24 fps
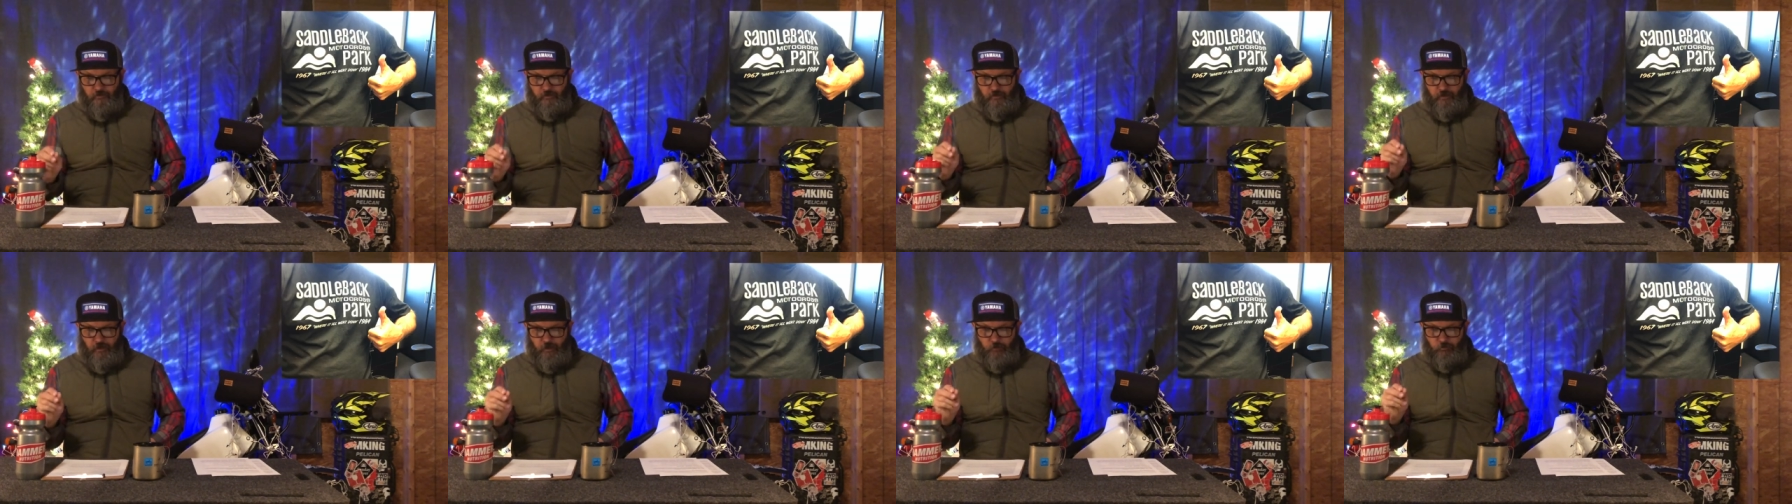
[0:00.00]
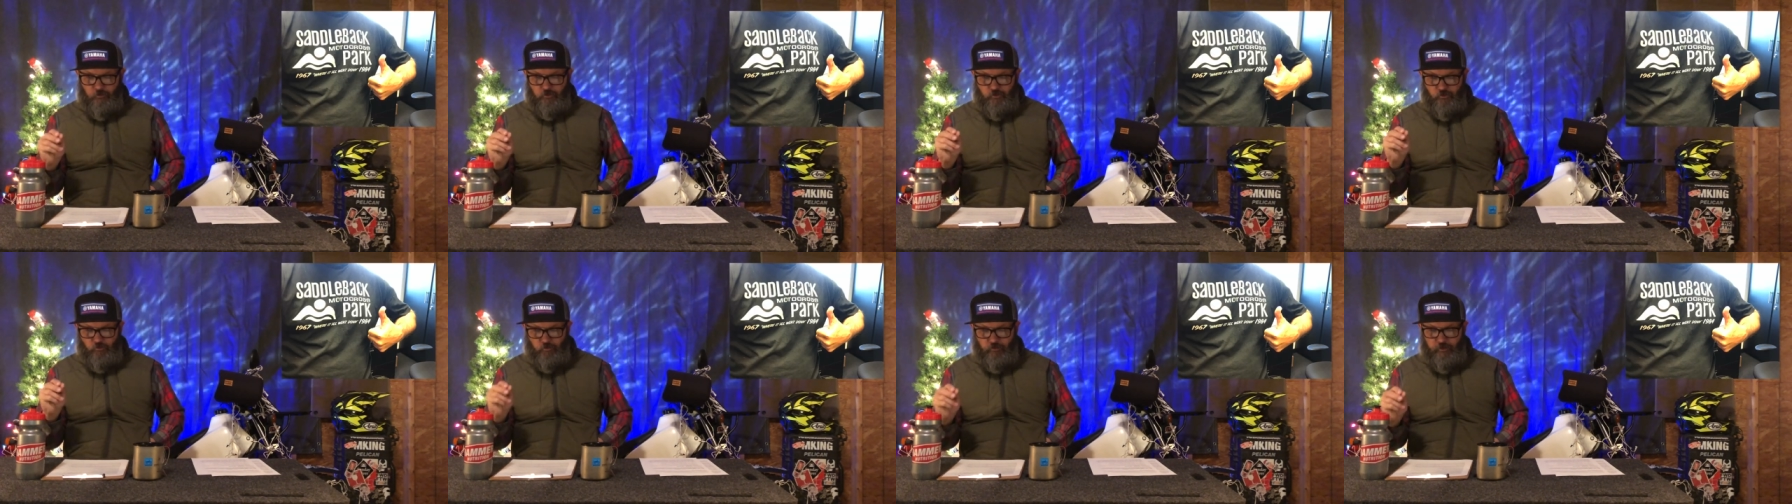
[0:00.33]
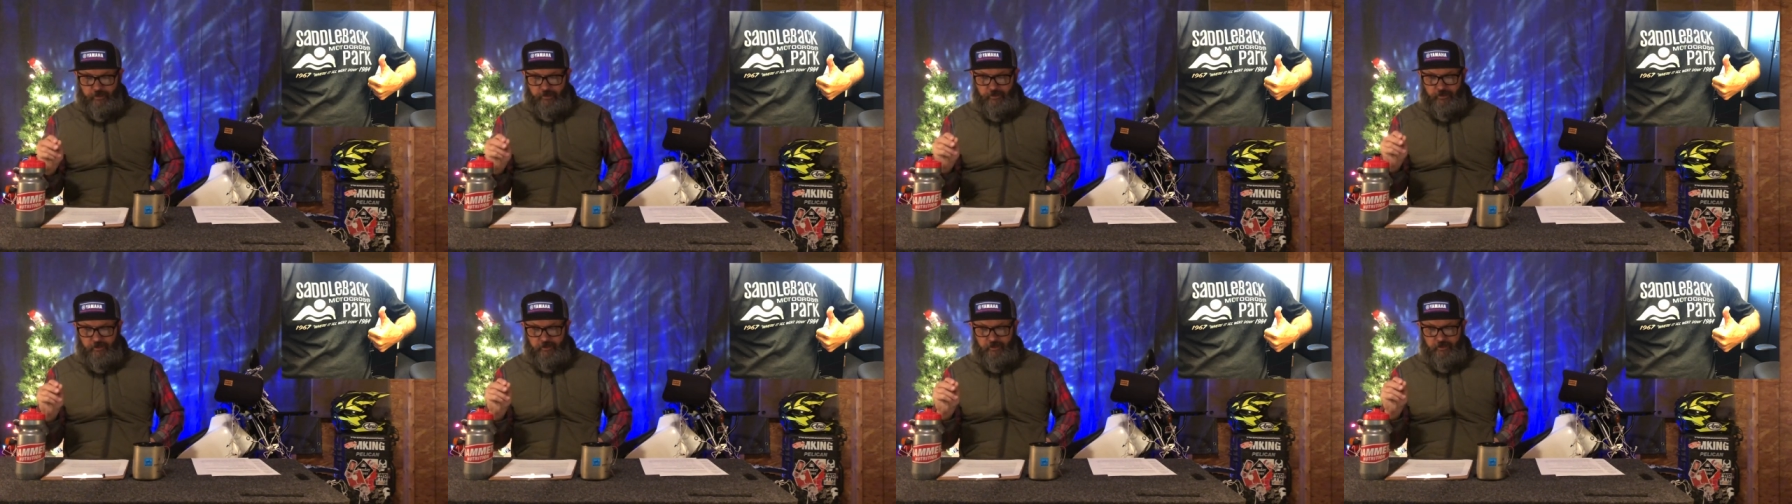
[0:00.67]
it was
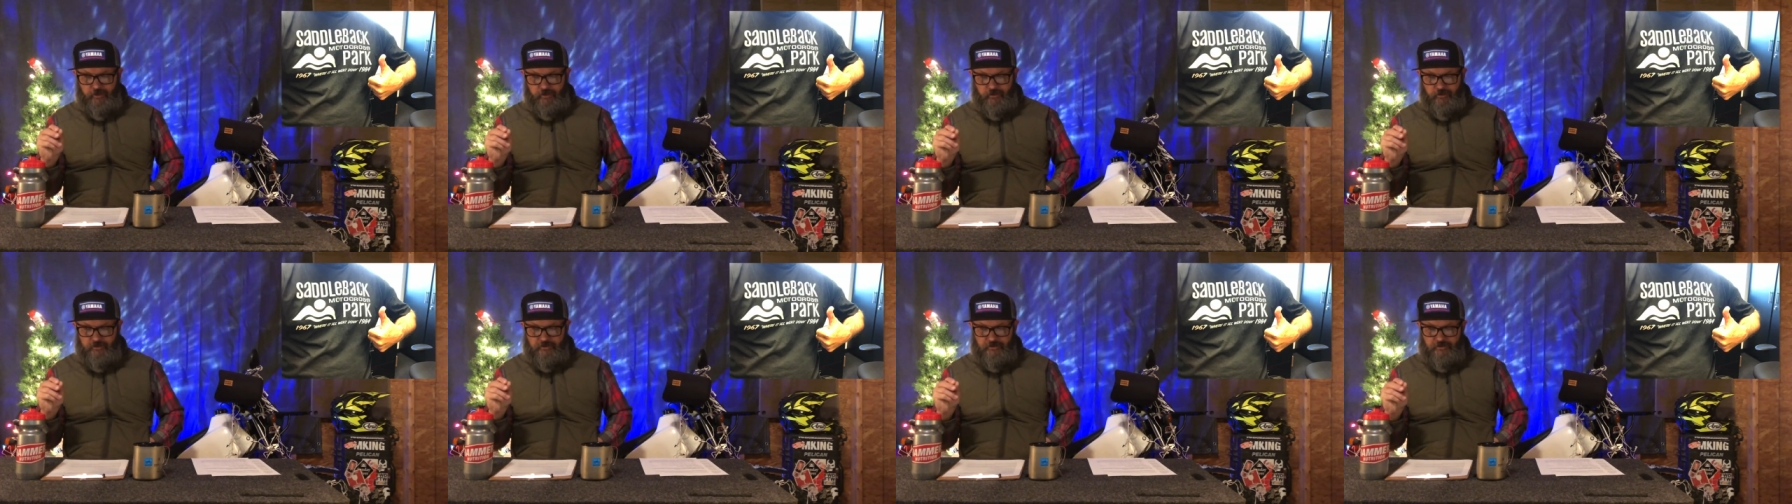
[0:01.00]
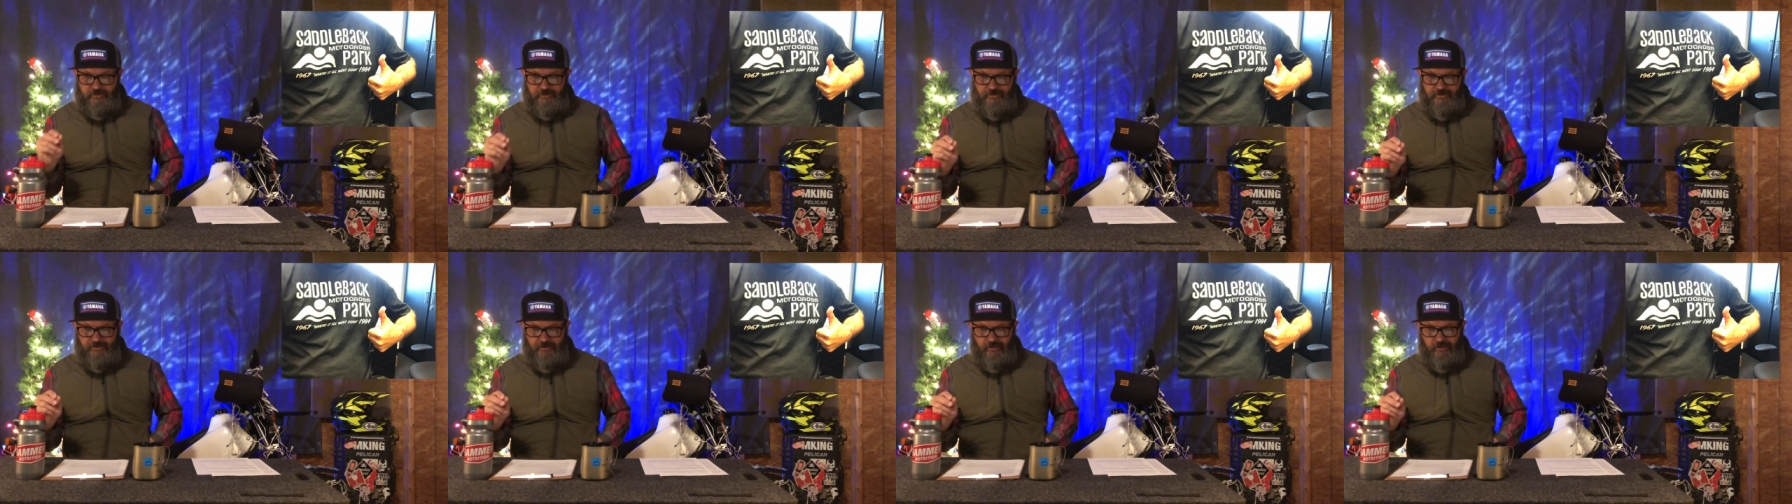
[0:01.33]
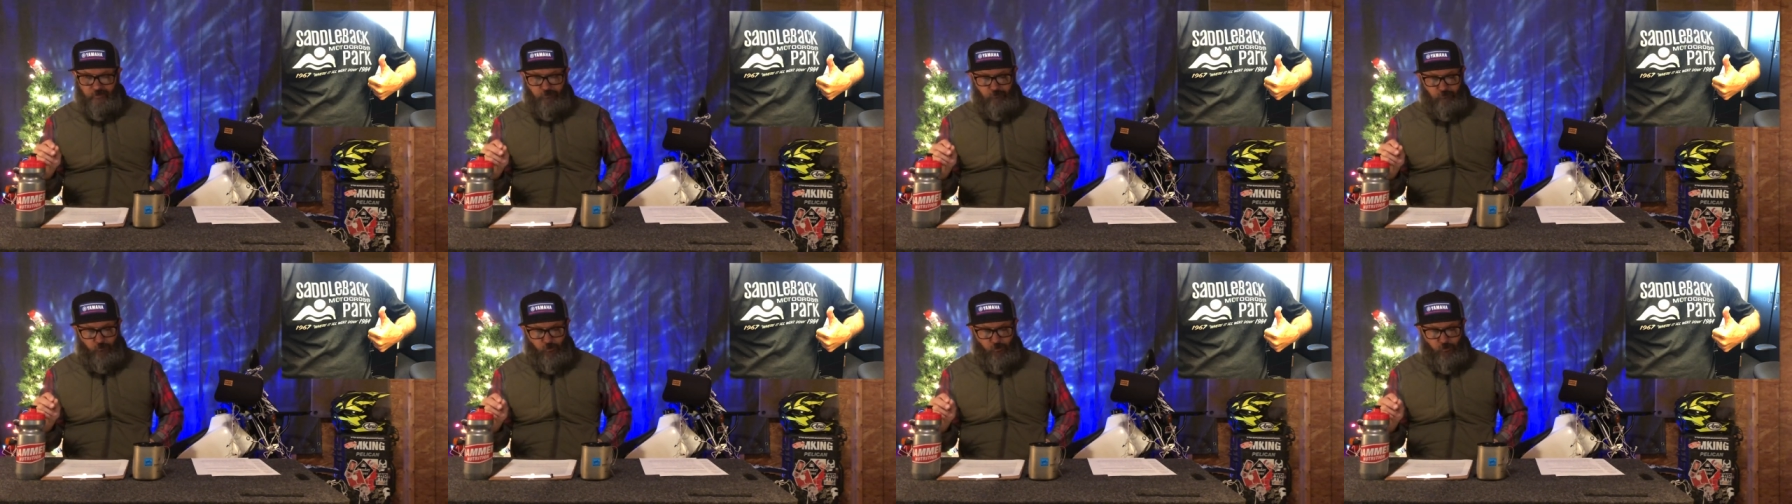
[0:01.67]
rare to see it